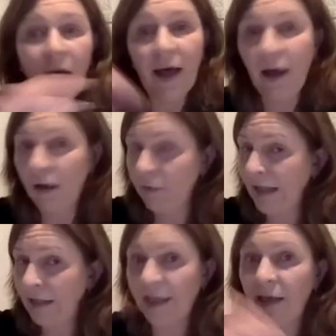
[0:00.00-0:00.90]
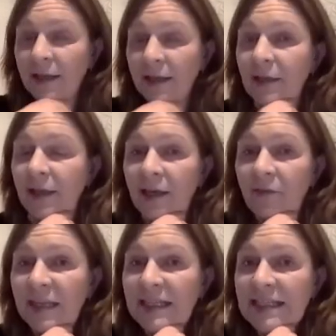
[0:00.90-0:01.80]
uh, well, they, they, they give
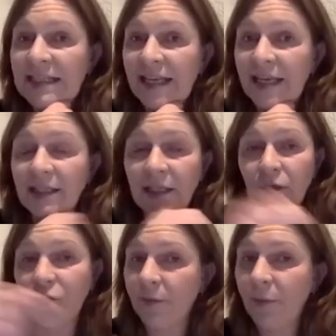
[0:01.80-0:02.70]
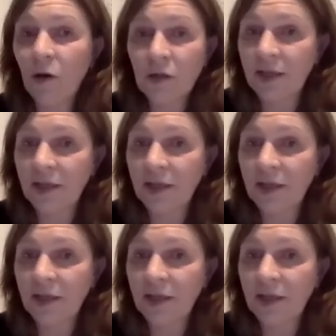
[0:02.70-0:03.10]
me the ticket into the box